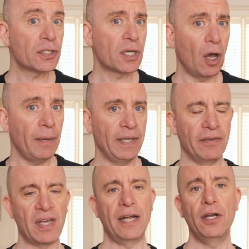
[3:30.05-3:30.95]
the timing
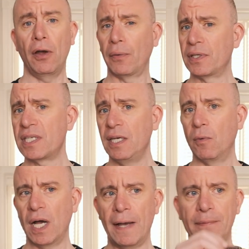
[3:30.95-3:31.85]
of that note and see
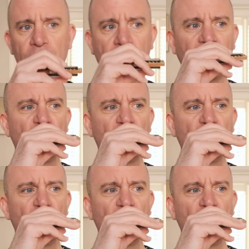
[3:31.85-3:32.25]
what happens.